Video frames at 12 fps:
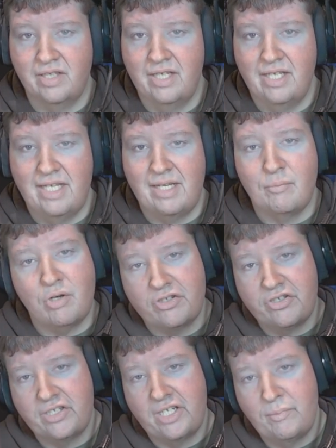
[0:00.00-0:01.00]
In
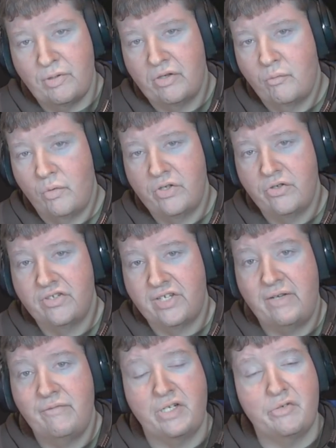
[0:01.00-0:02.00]
Project Epoch, Warriors
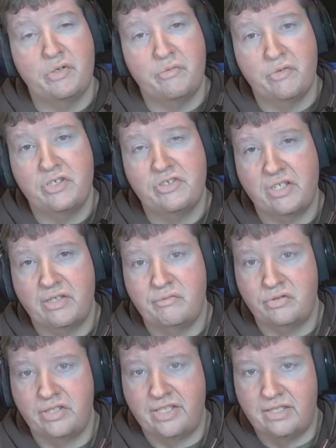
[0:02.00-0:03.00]
gain Victory Rush at level
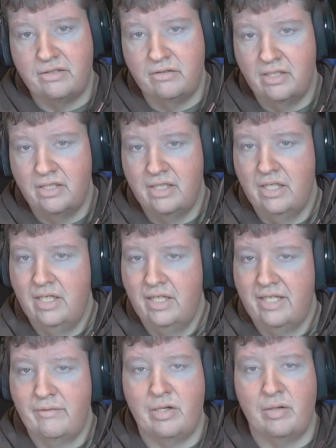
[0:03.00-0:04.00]
10,
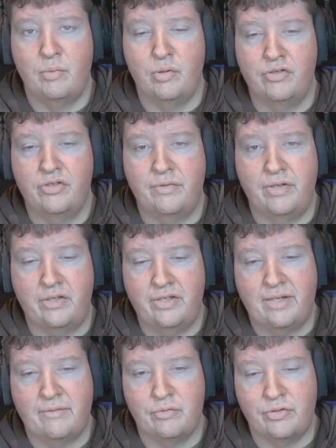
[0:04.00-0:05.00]
giving a burst of healing
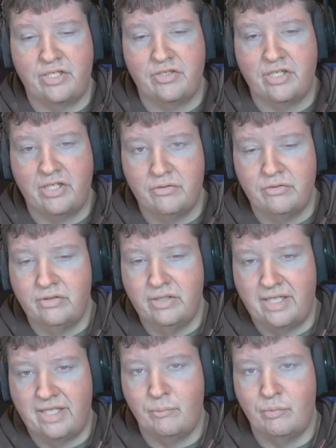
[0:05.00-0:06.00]
after each kill
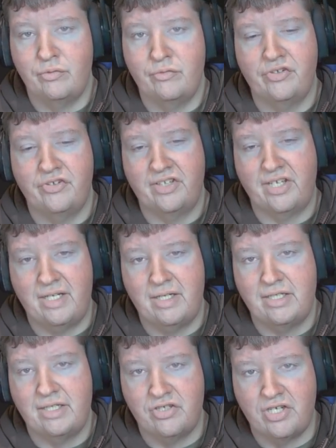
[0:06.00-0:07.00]
and improves sustained
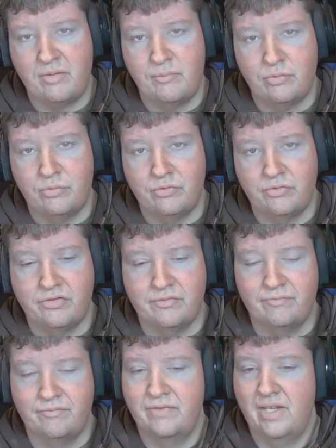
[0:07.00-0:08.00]
and chain pulls.
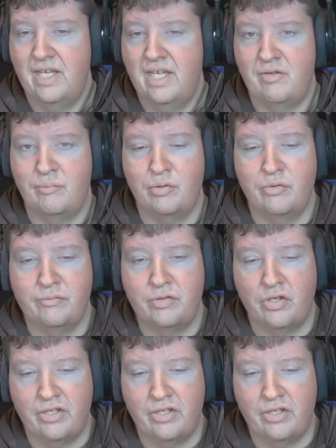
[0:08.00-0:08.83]
Improved Taunt